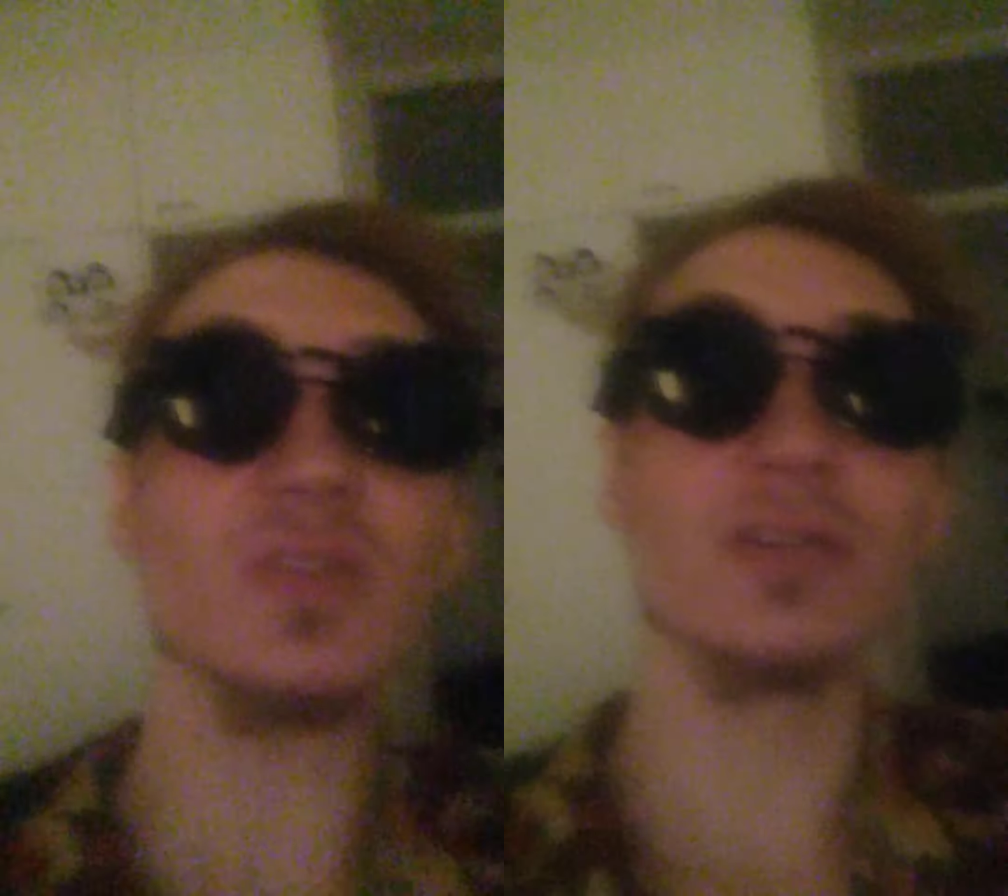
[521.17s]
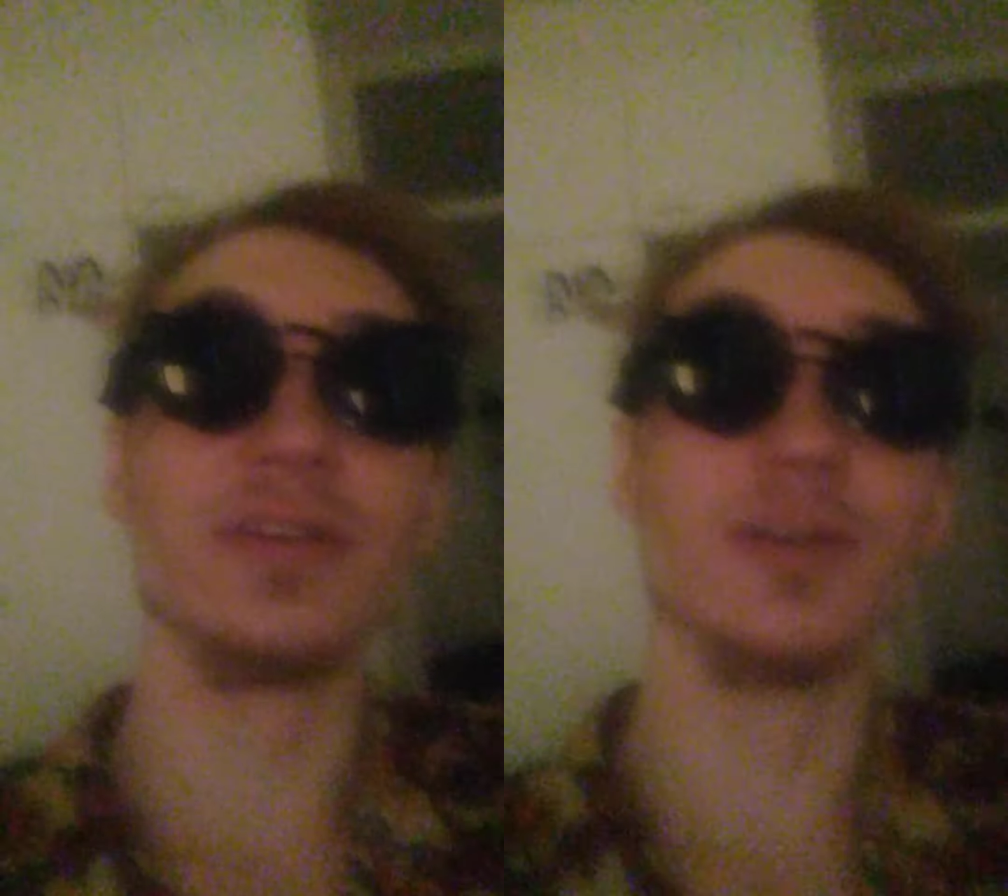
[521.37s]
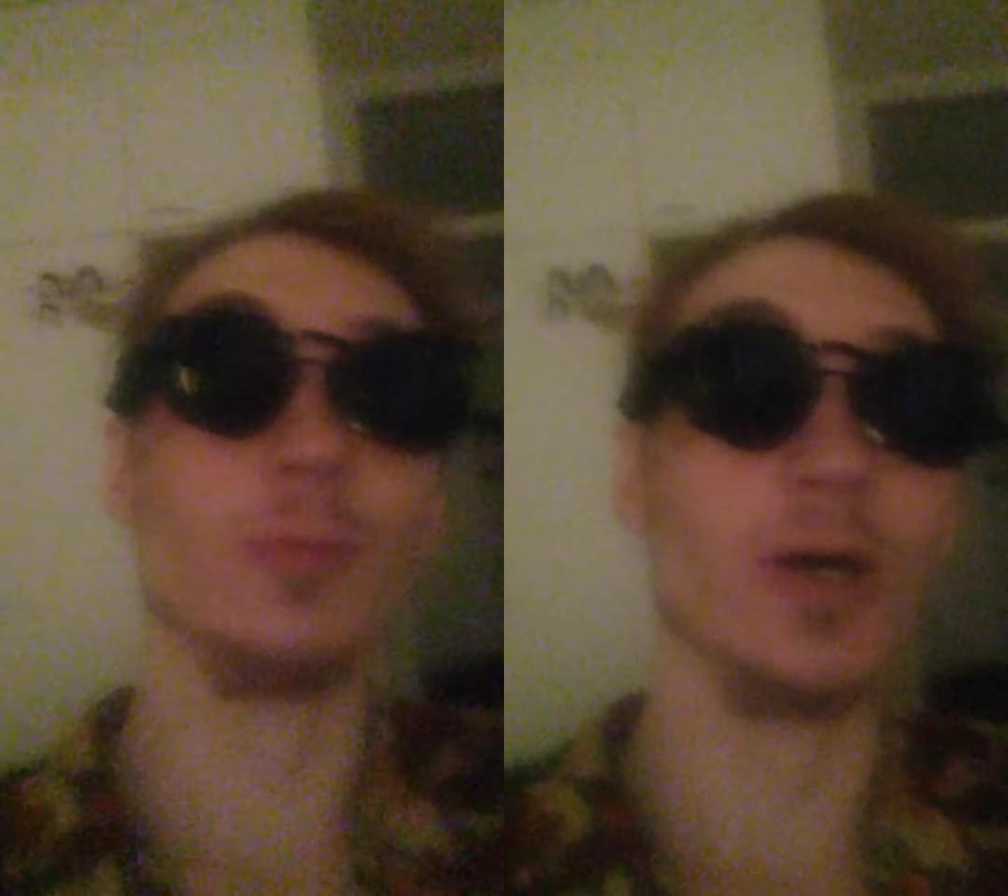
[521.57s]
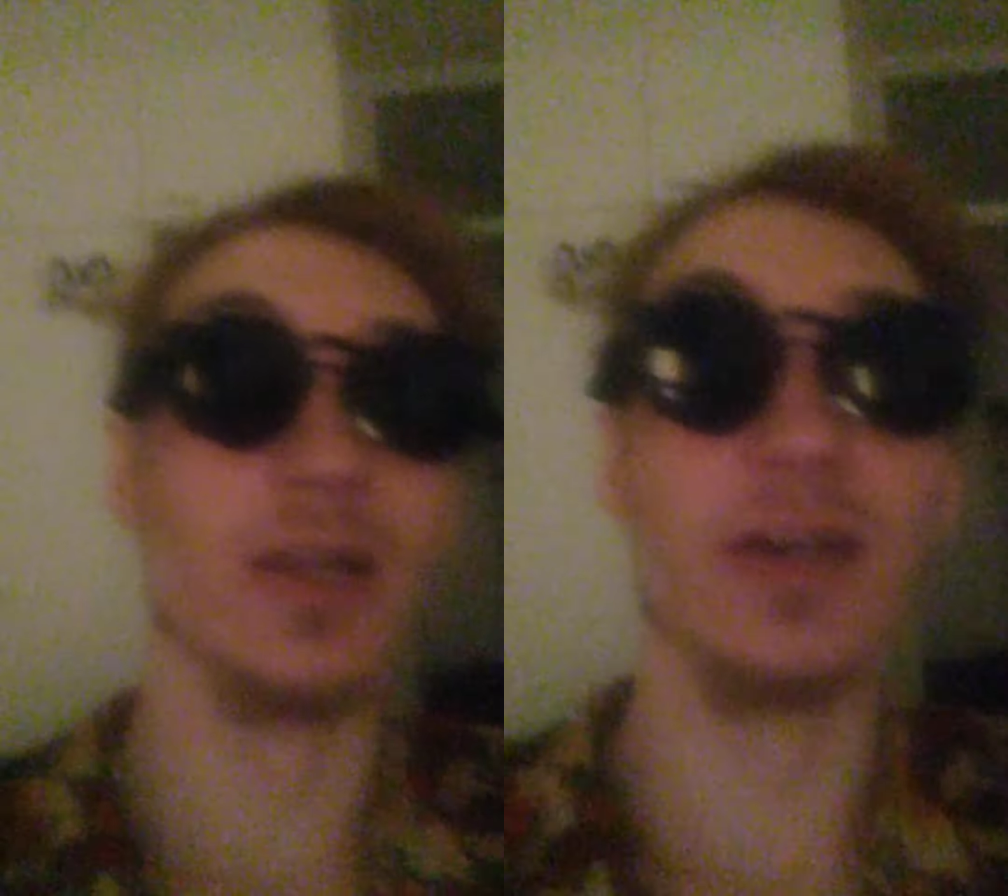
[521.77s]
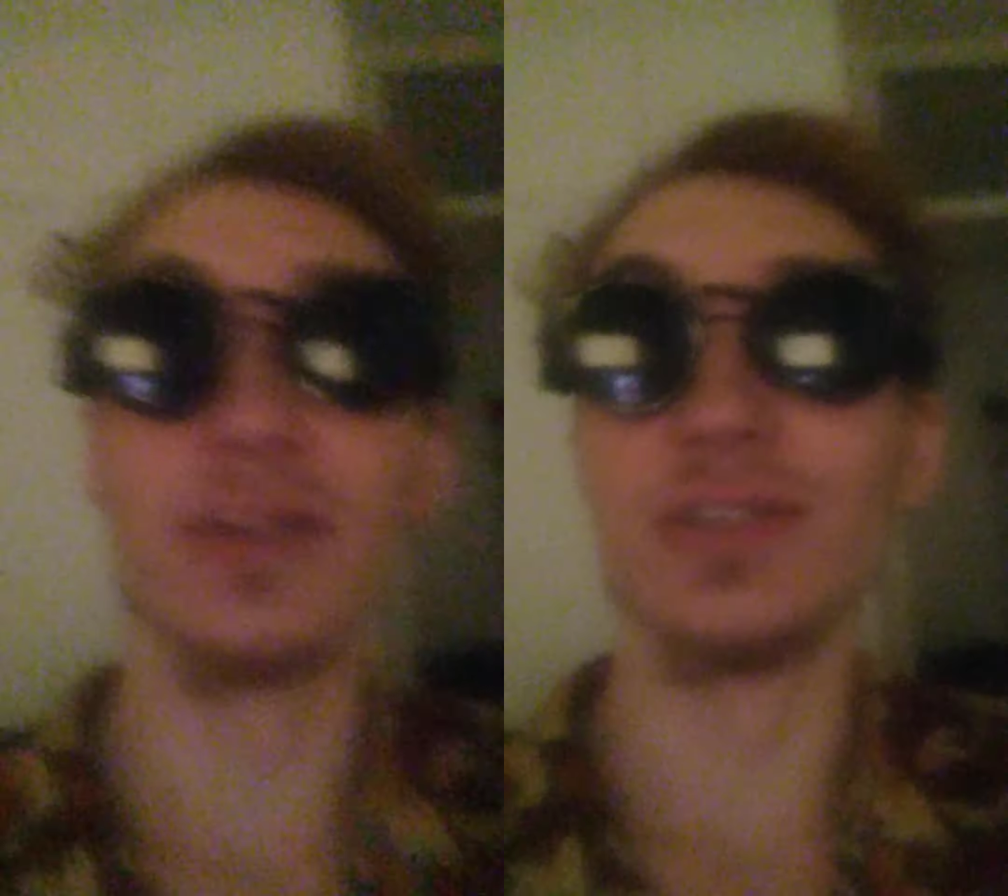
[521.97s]
Uh,
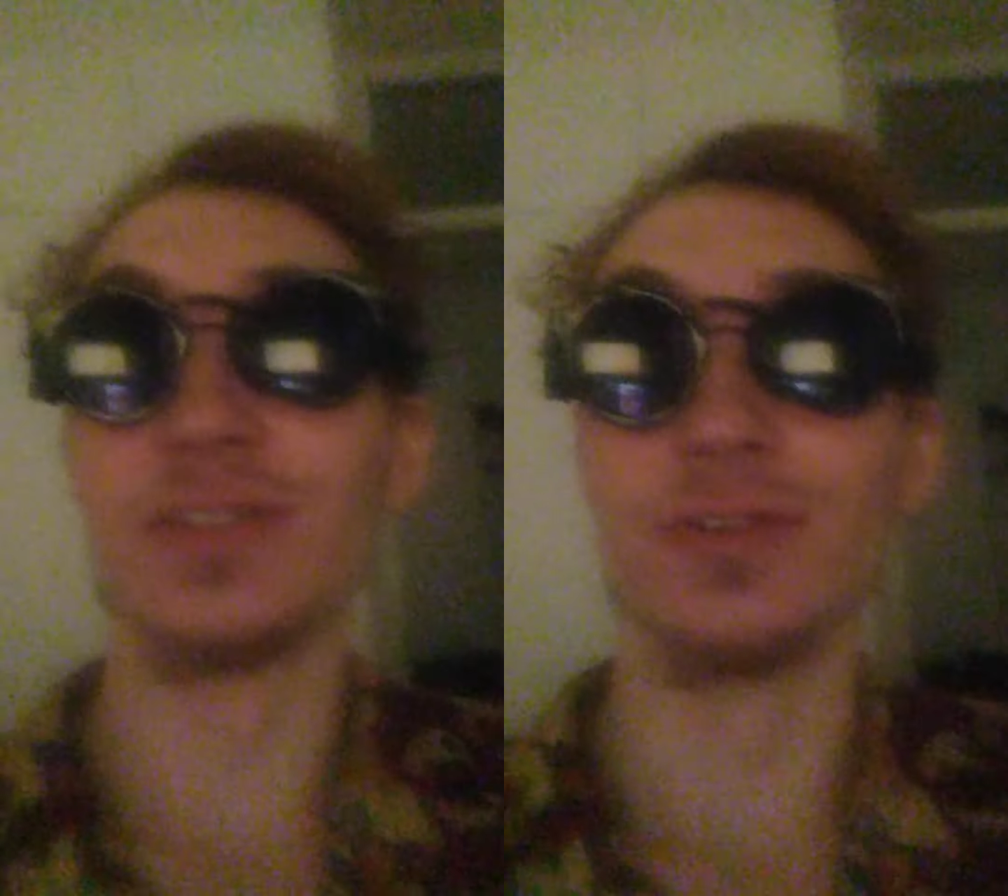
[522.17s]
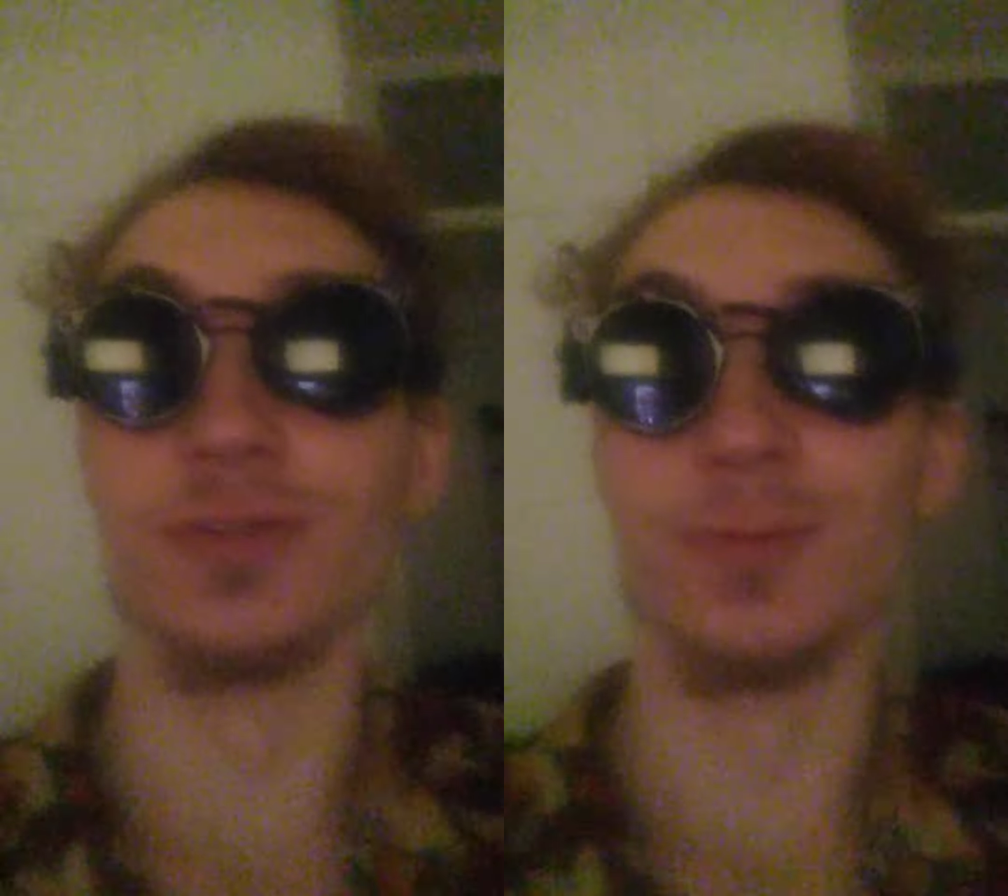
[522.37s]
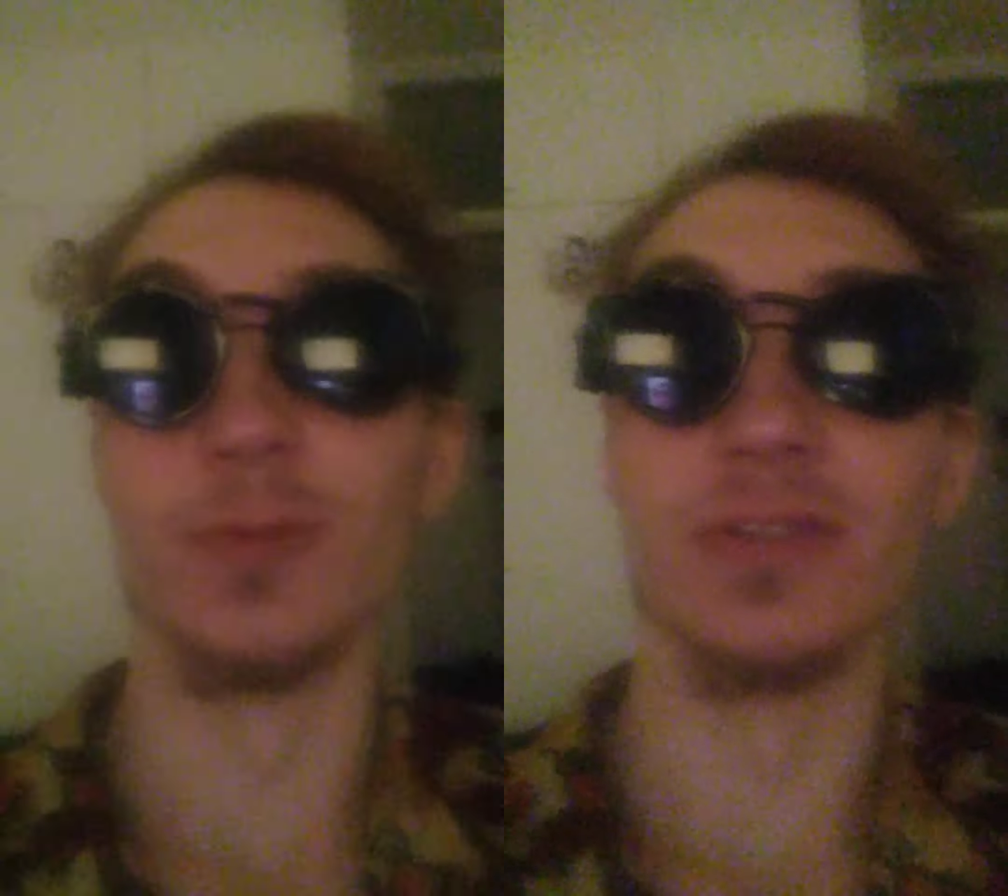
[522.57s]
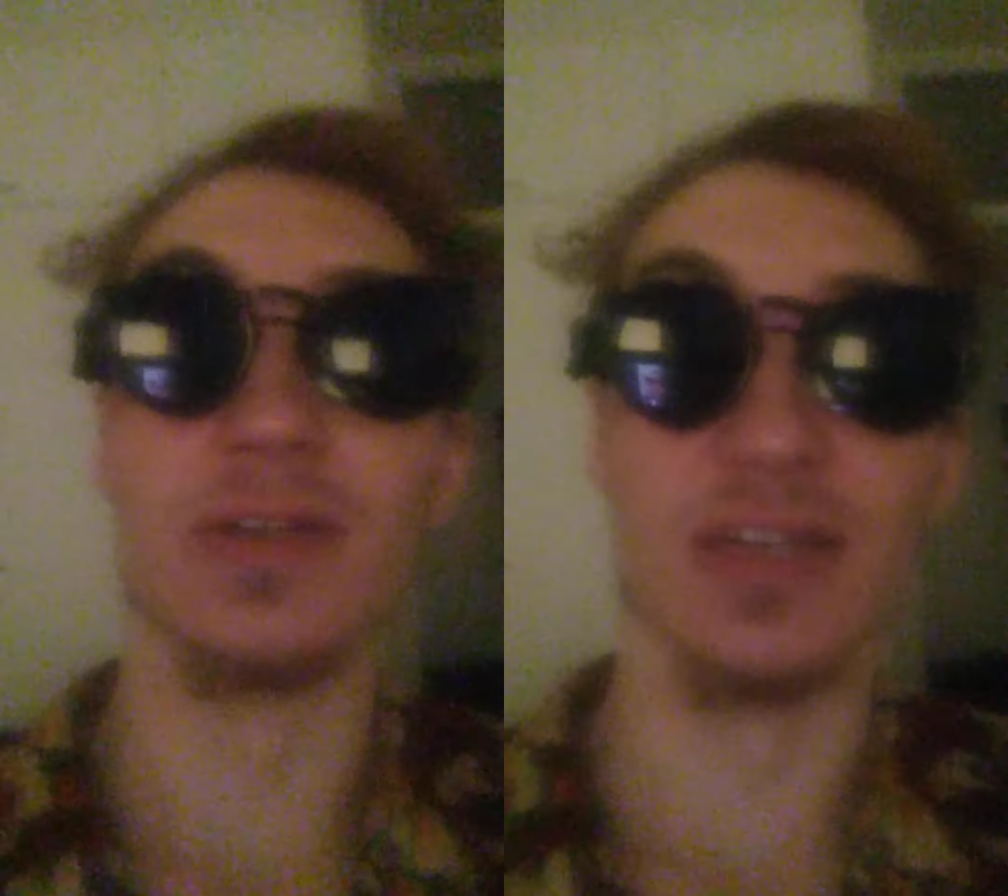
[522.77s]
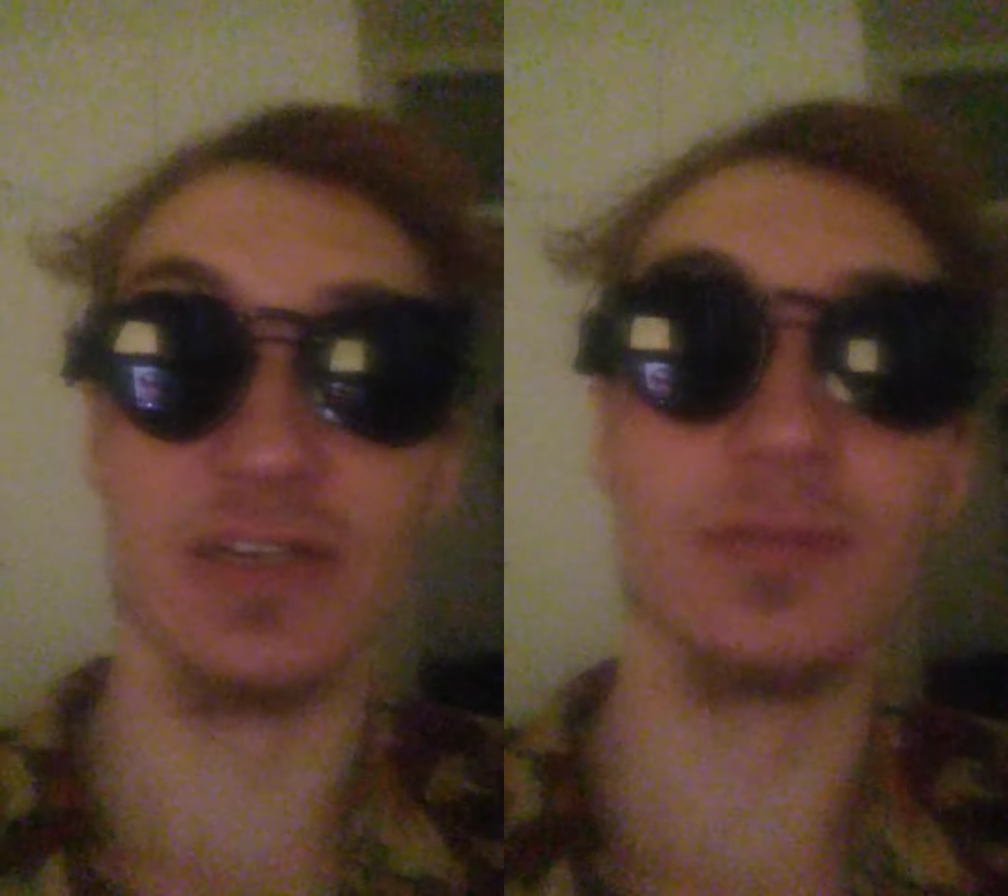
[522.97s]
while I listened with
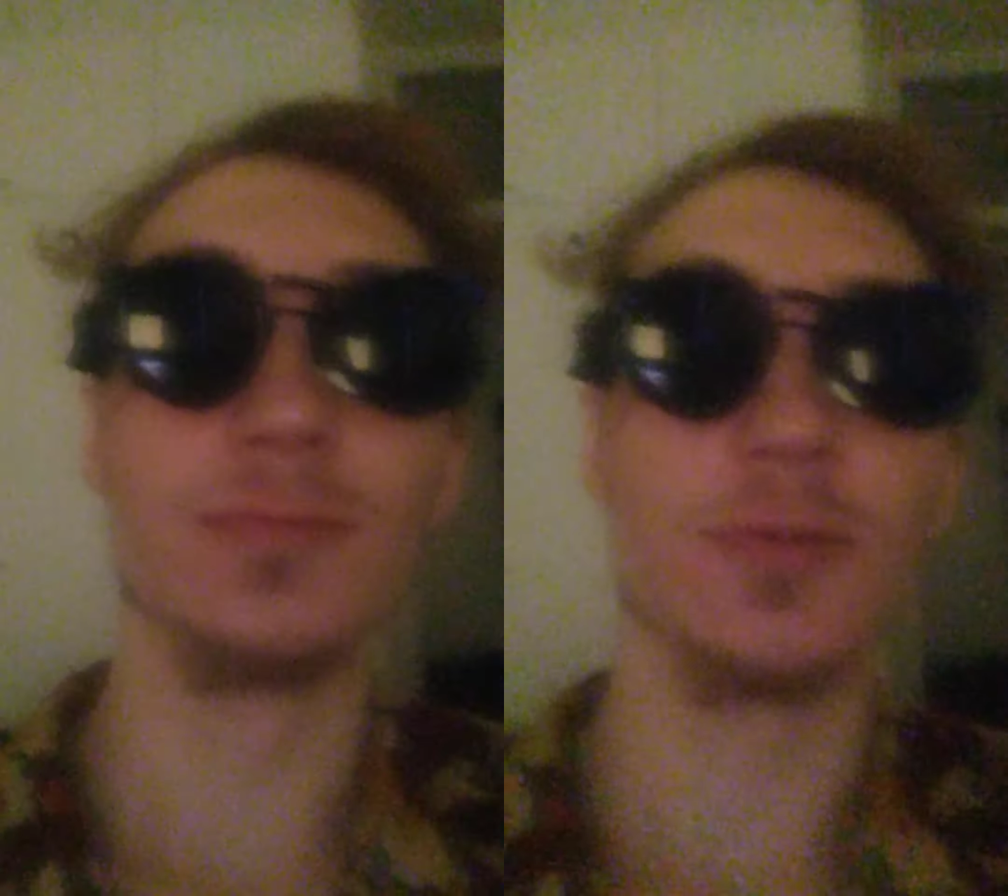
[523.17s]
like